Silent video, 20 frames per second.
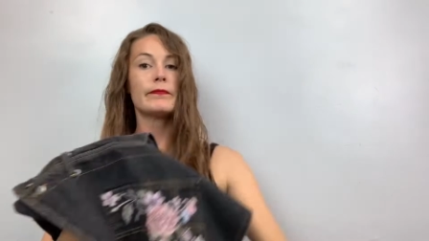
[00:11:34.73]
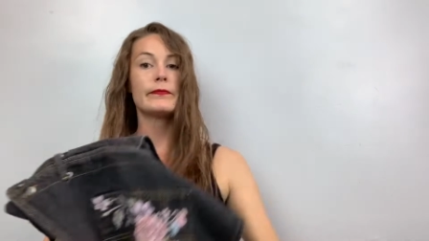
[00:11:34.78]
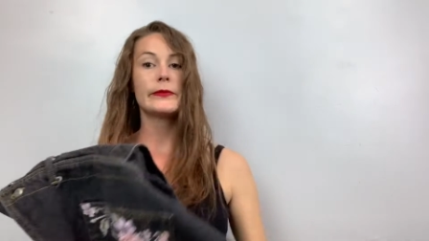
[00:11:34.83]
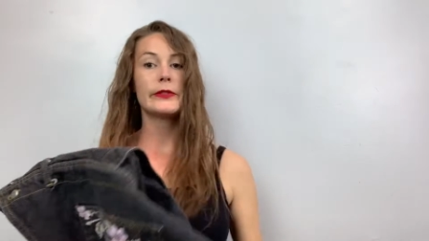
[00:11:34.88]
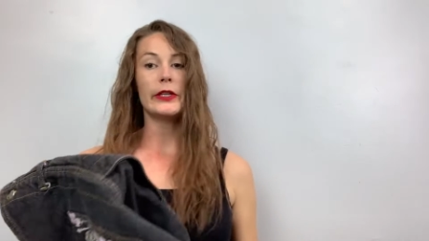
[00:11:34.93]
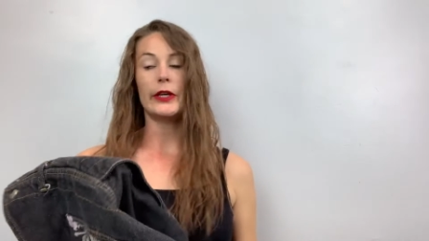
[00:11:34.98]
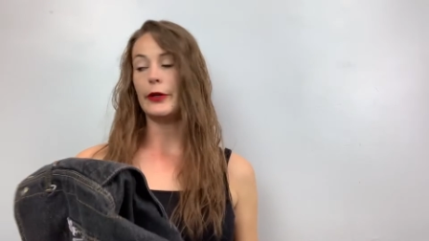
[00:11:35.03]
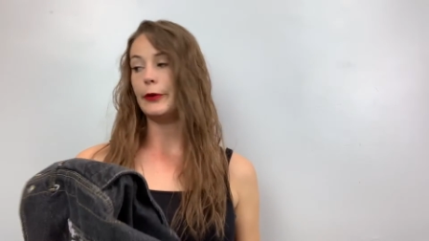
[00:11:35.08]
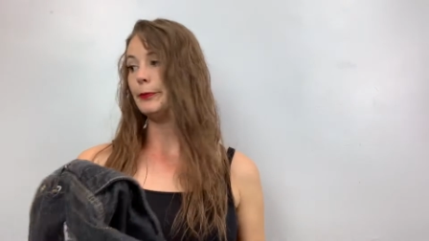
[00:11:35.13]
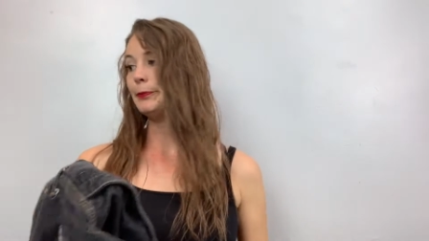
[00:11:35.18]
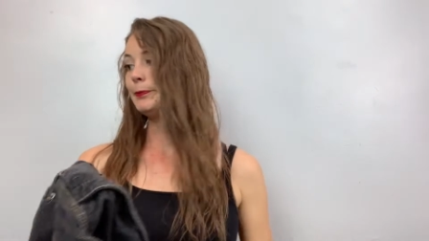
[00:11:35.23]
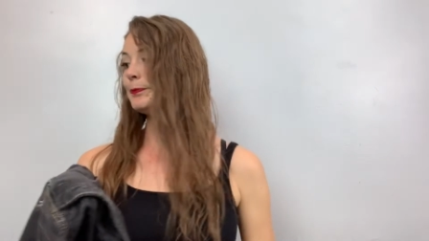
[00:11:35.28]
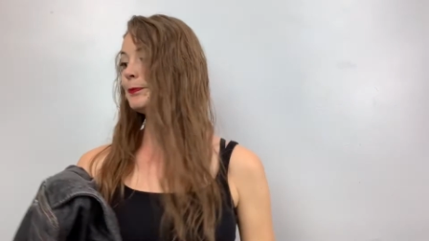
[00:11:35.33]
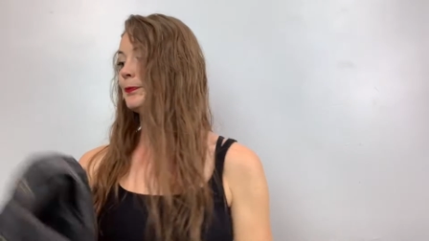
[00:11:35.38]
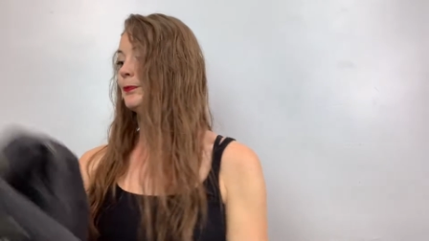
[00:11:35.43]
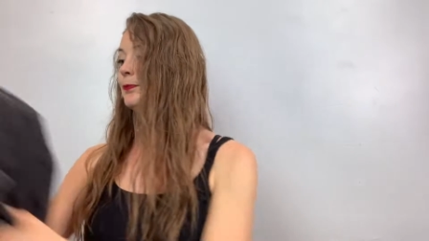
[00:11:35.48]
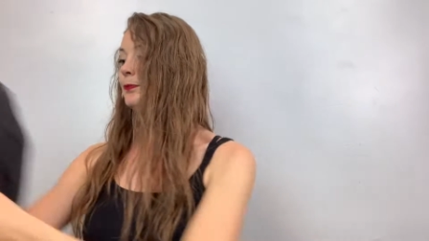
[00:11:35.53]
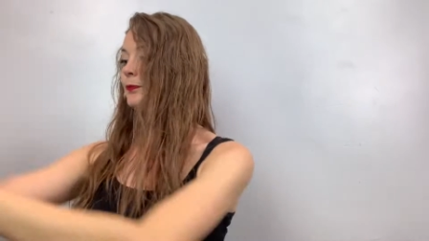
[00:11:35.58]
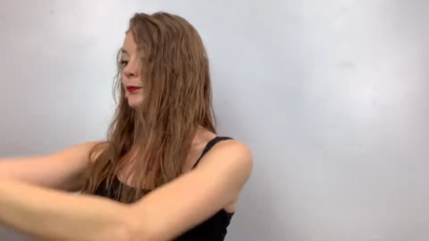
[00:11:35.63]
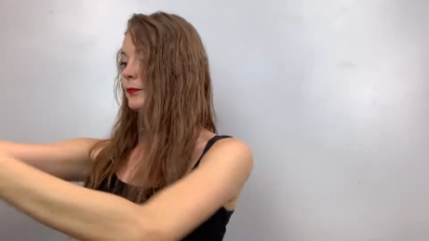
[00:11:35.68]
So
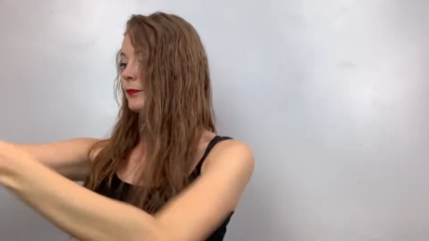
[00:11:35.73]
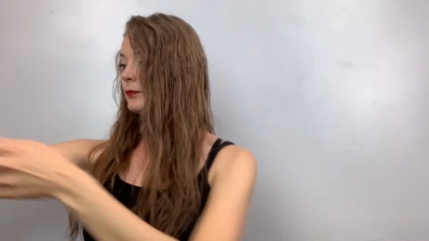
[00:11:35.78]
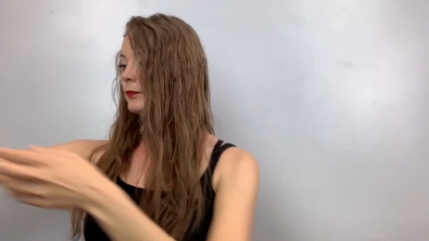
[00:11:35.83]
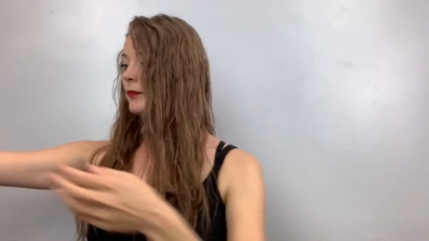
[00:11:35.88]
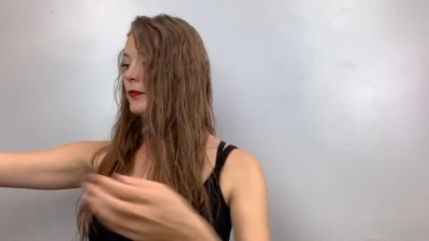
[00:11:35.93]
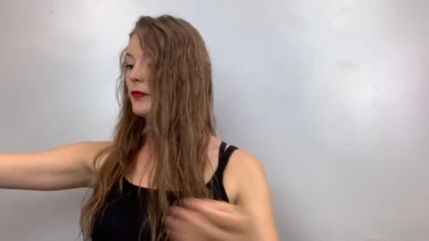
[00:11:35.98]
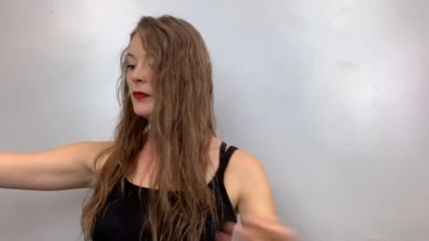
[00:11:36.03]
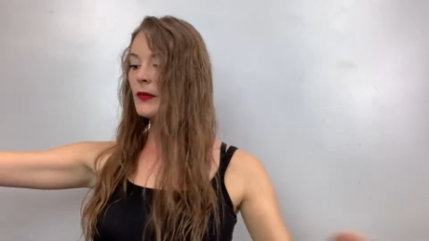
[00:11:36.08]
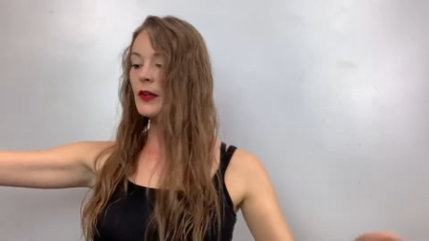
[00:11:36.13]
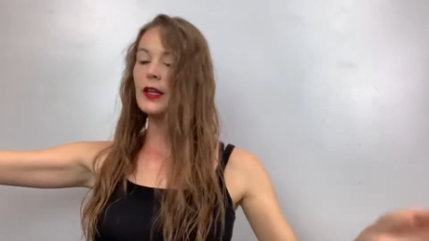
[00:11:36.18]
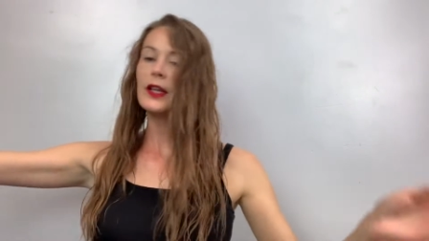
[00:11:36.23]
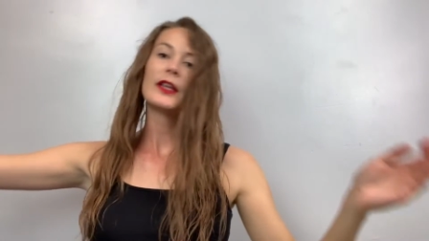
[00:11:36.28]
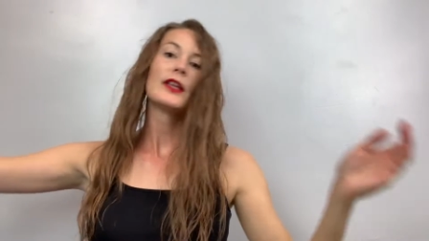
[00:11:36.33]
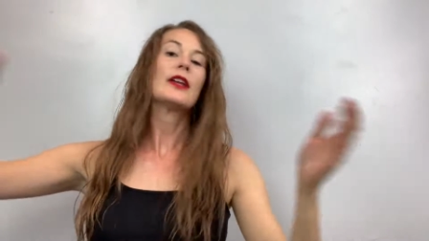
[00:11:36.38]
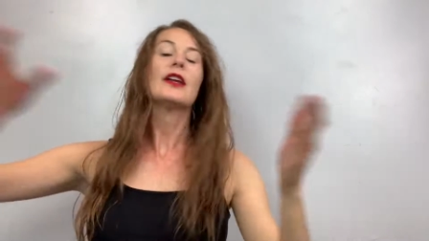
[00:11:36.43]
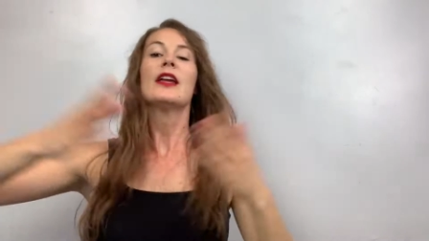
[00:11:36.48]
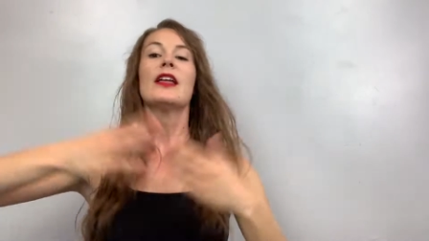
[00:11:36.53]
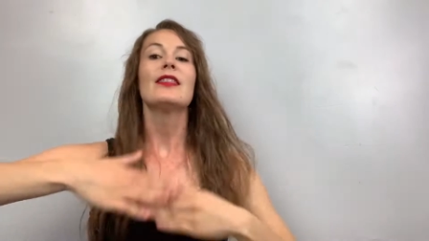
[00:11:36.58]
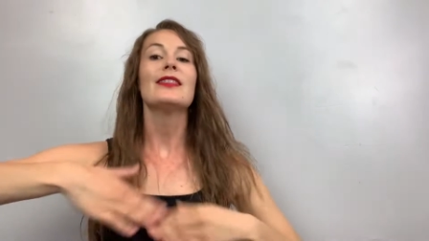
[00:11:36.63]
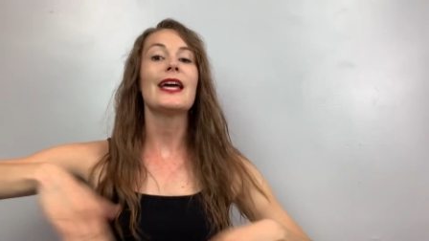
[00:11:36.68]

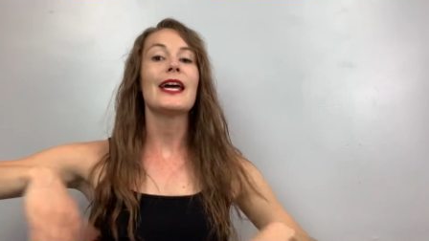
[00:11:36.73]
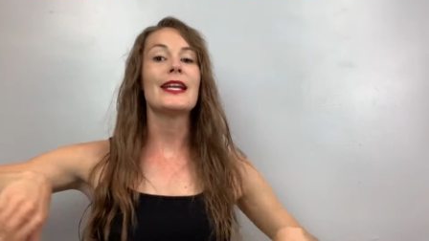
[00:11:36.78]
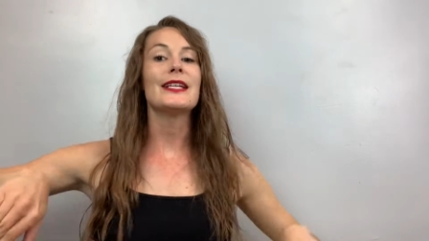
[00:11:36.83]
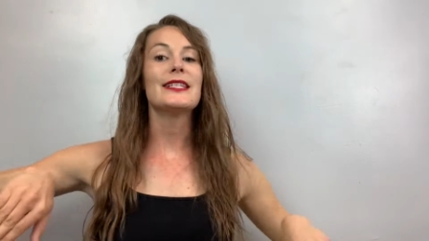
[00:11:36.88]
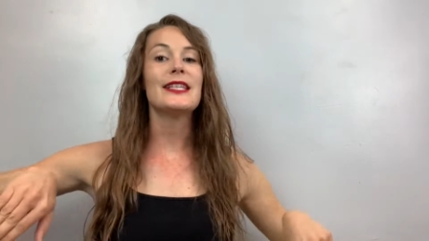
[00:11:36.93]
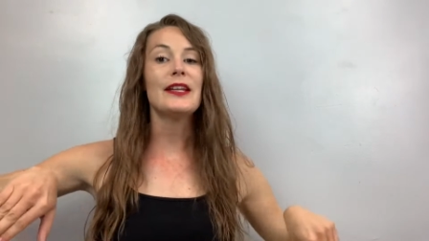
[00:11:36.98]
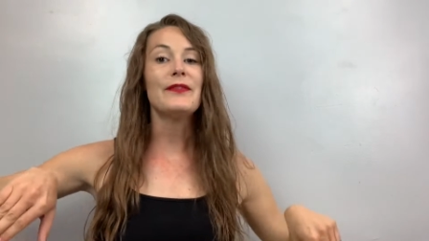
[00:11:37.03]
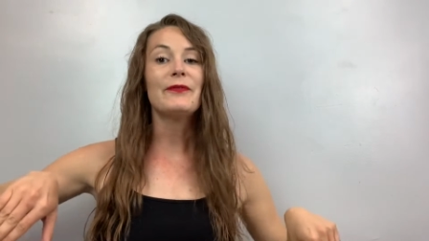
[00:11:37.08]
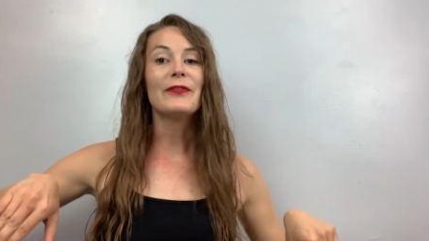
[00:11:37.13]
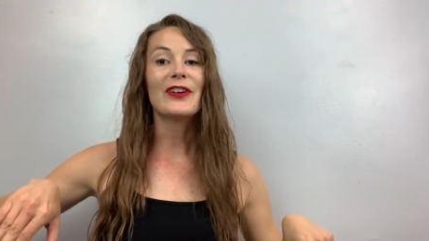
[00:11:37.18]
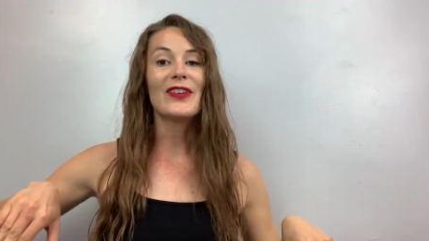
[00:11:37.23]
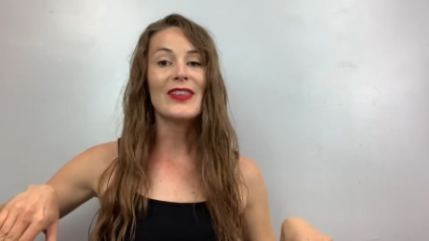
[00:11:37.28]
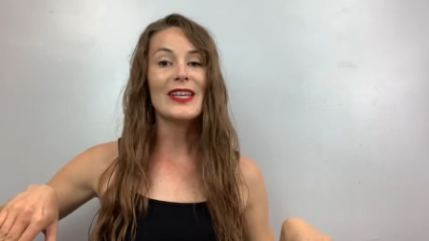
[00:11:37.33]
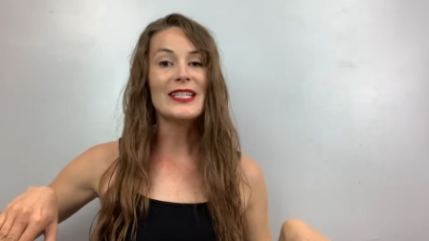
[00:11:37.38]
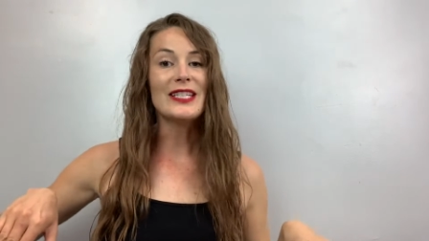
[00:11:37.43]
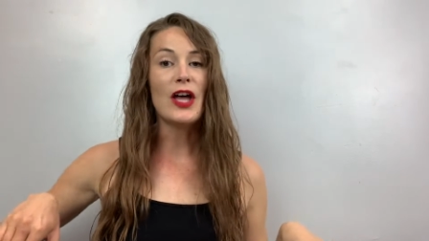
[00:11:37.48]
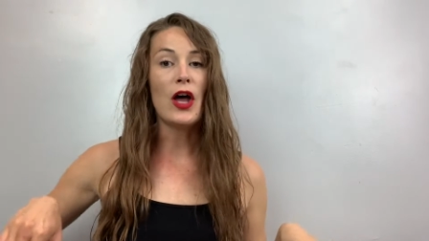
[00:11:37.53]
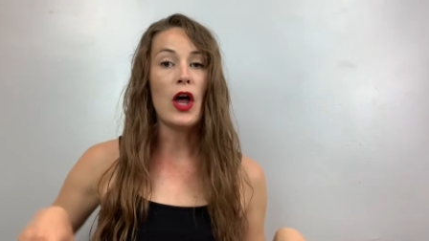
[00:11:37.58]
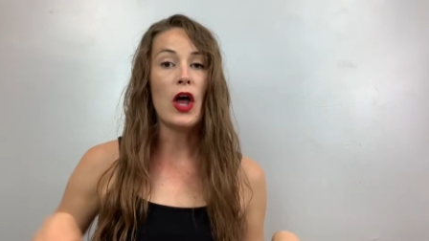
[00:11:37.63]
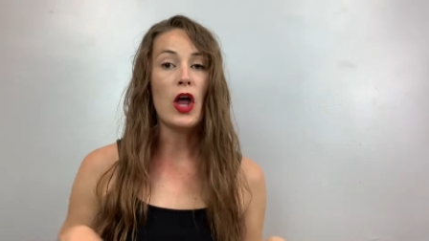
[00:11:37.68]
that is it for
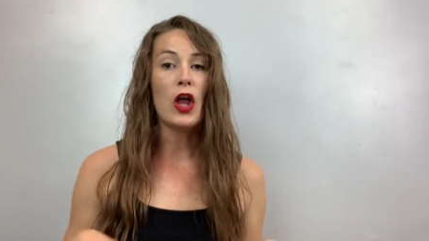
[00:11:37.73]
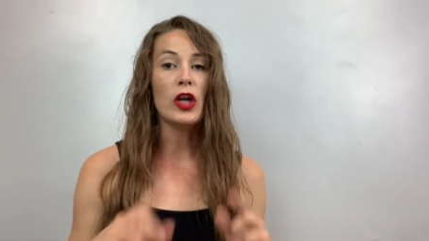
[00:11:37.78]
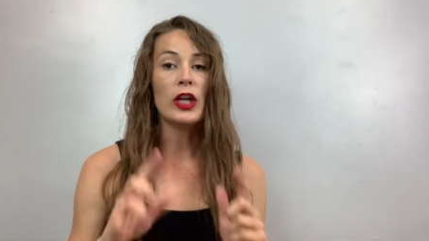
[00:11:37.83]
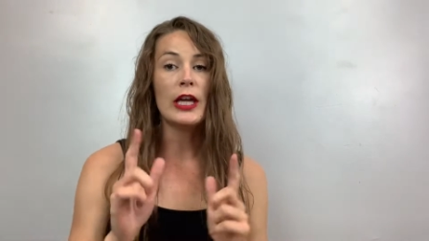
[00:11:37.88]
this haul.